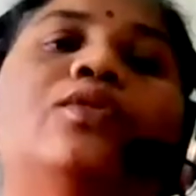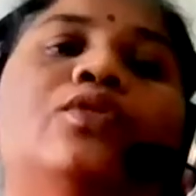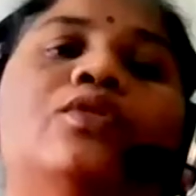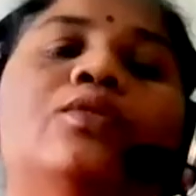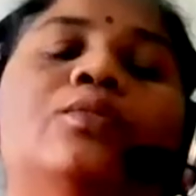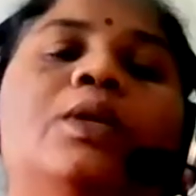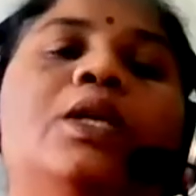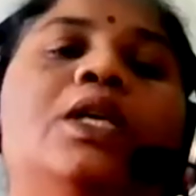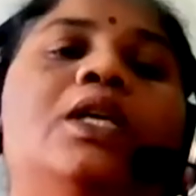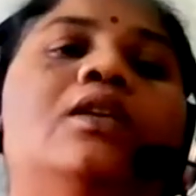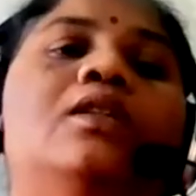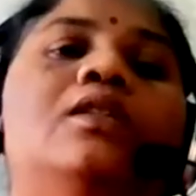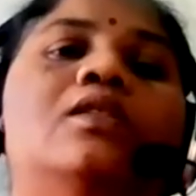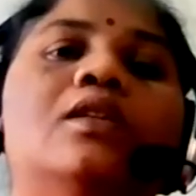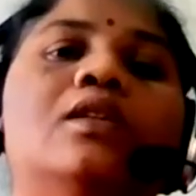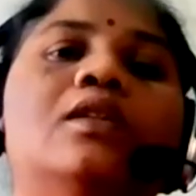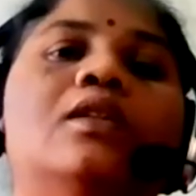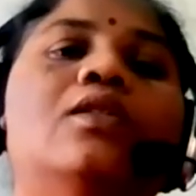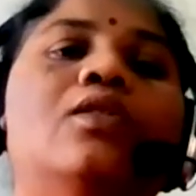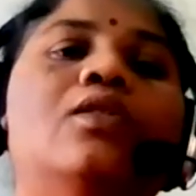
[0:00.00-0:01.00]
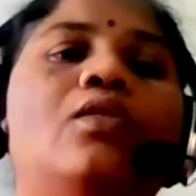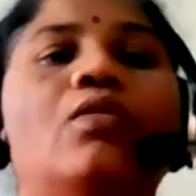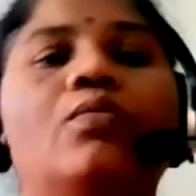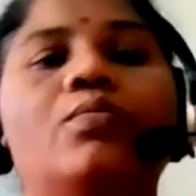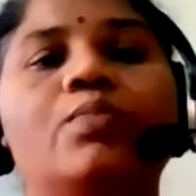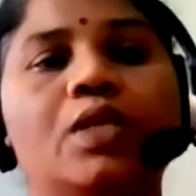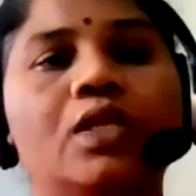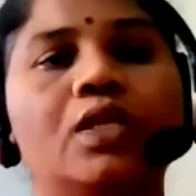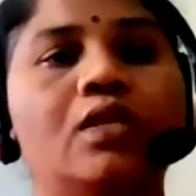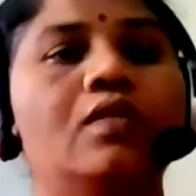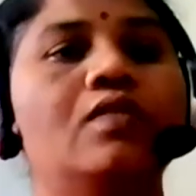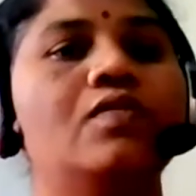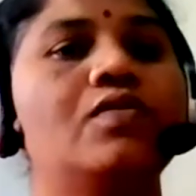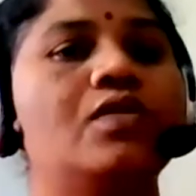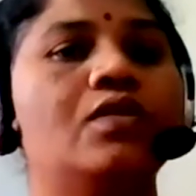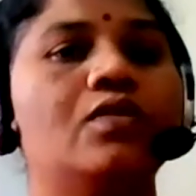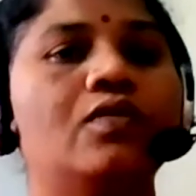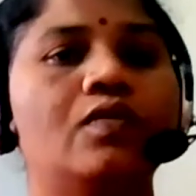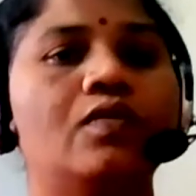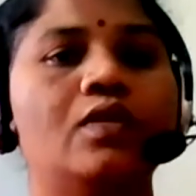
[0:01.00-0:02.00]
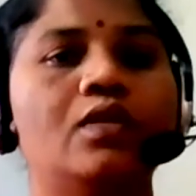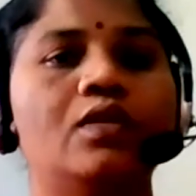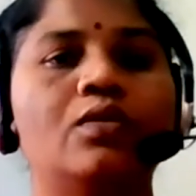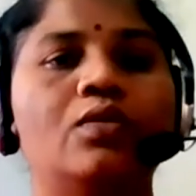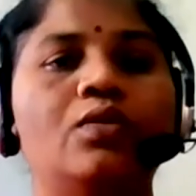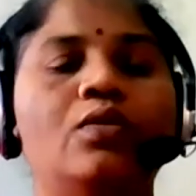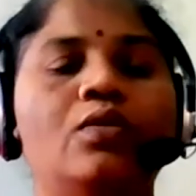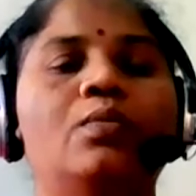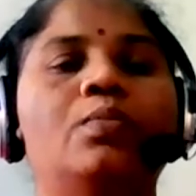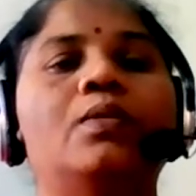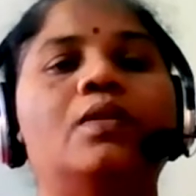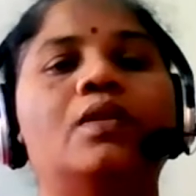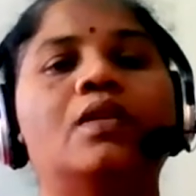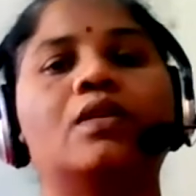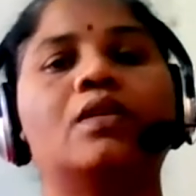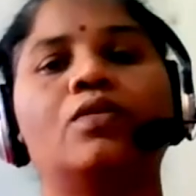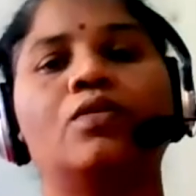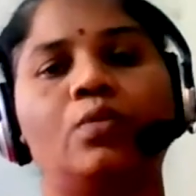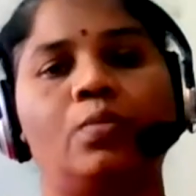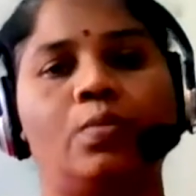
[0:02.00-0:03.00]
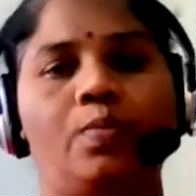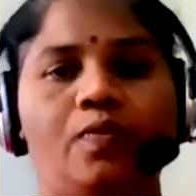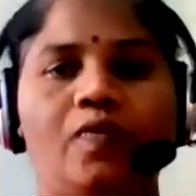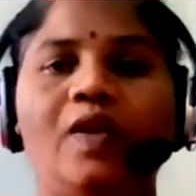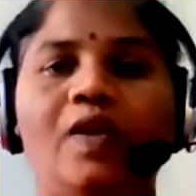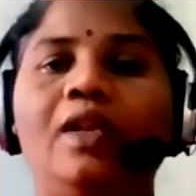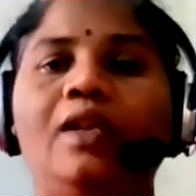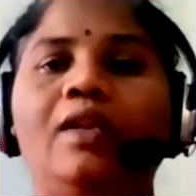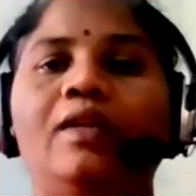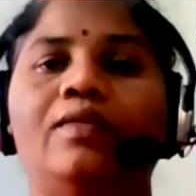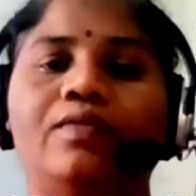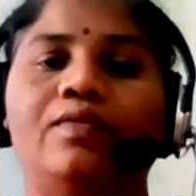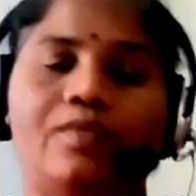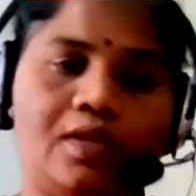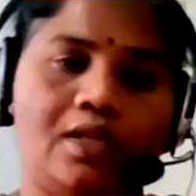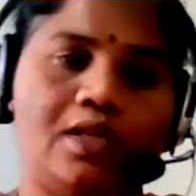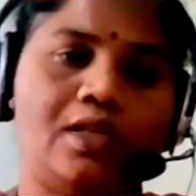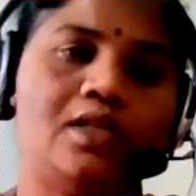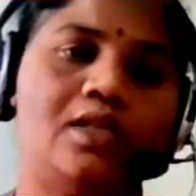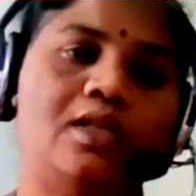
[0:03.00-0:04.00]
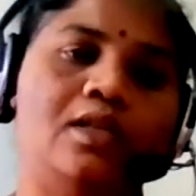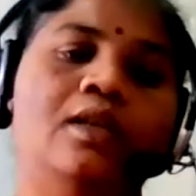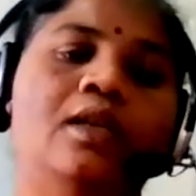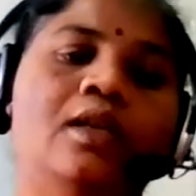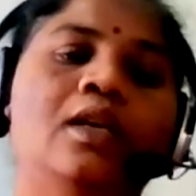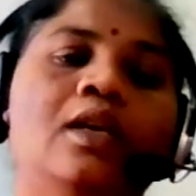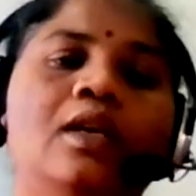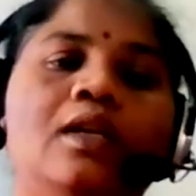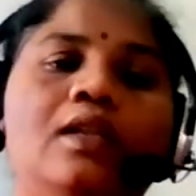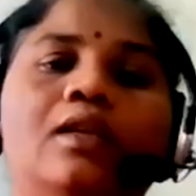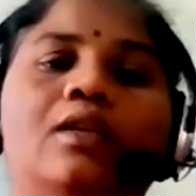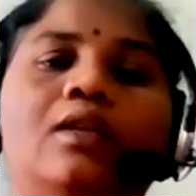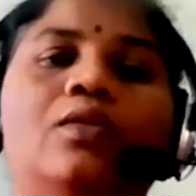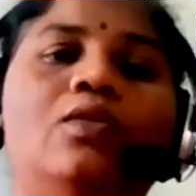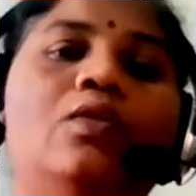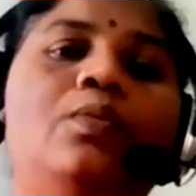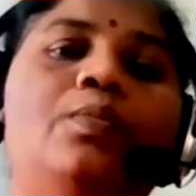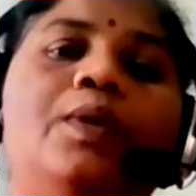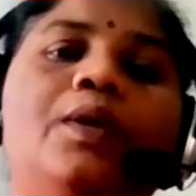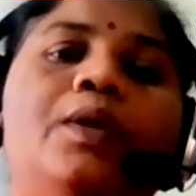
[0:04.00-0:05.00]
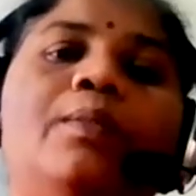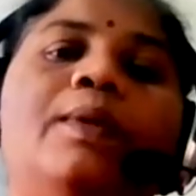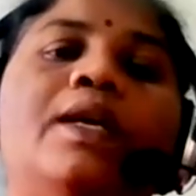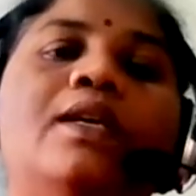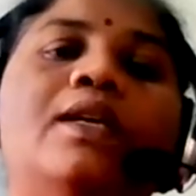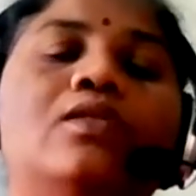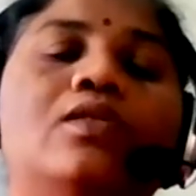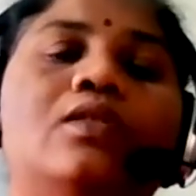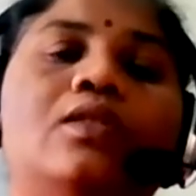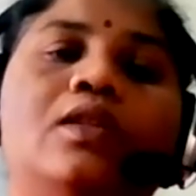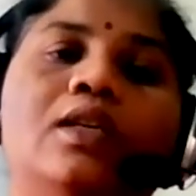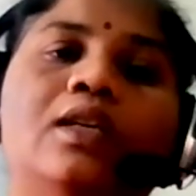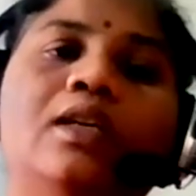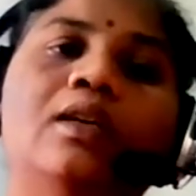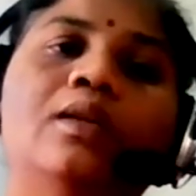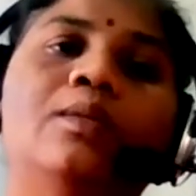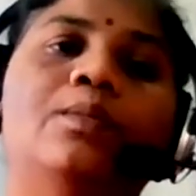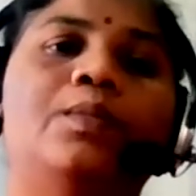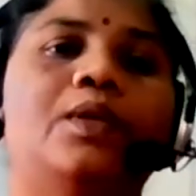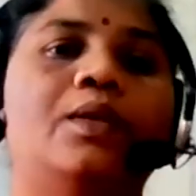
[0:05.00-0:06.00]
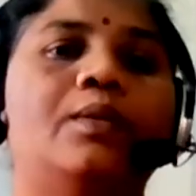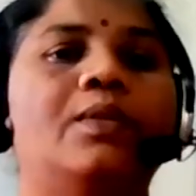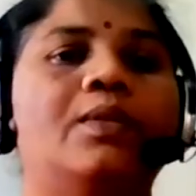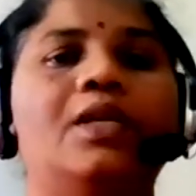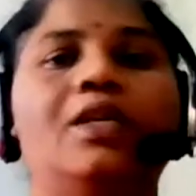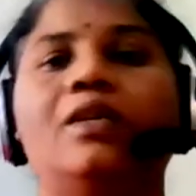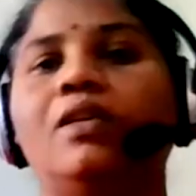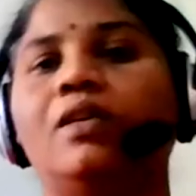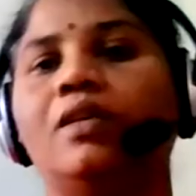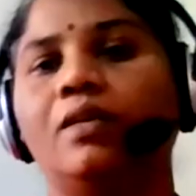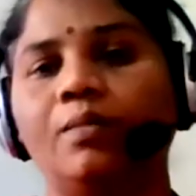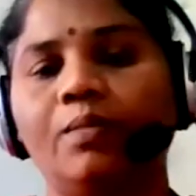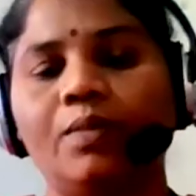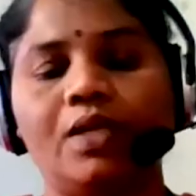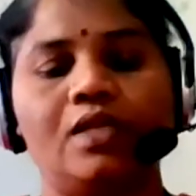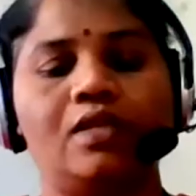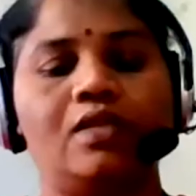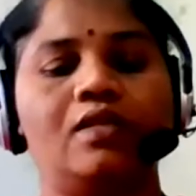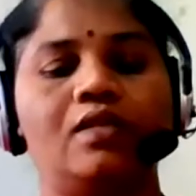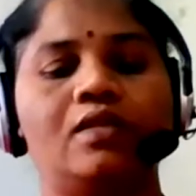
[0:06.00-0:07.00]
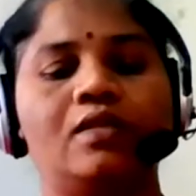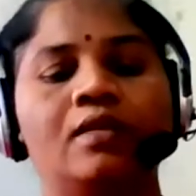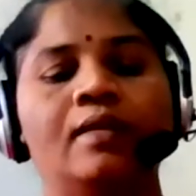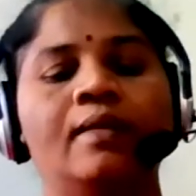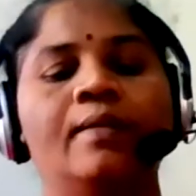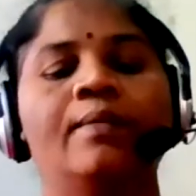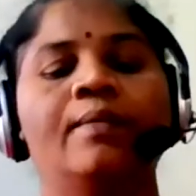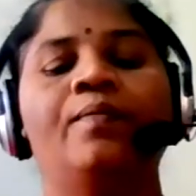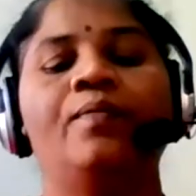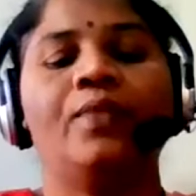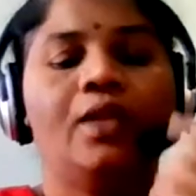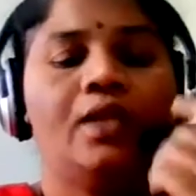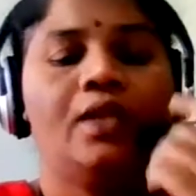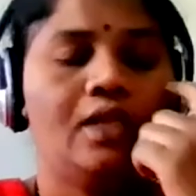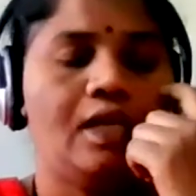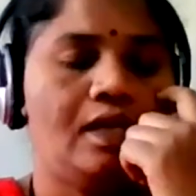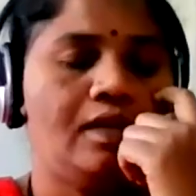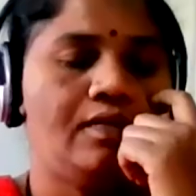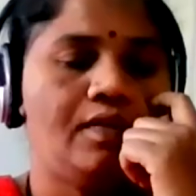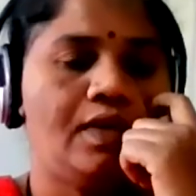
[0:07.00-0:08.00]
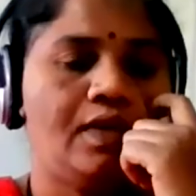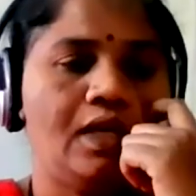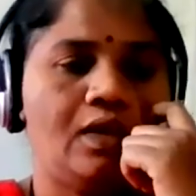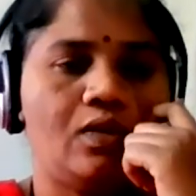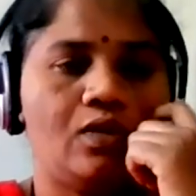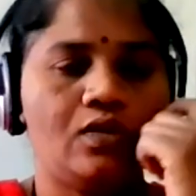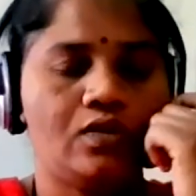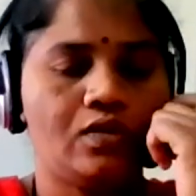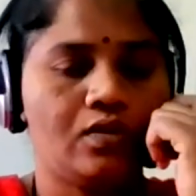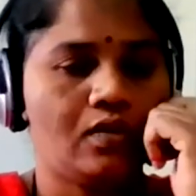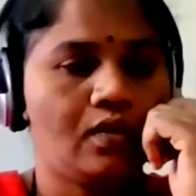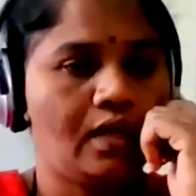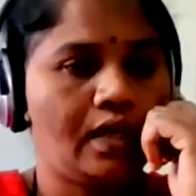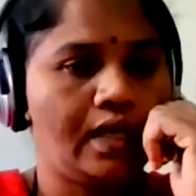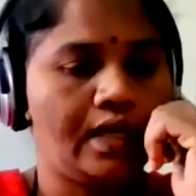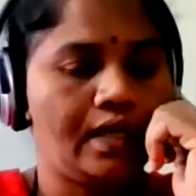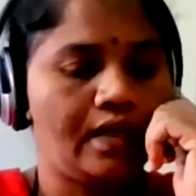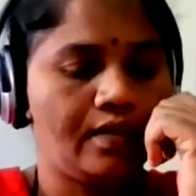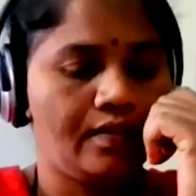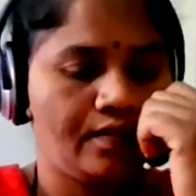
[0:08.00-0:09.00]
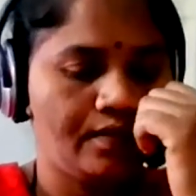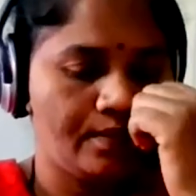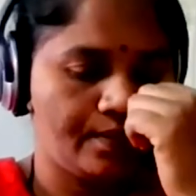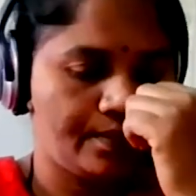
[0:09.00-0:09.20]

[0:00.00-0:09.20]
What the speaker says: to meet certain objectives of the group will function. The group remains on a permanent basis. Then we also have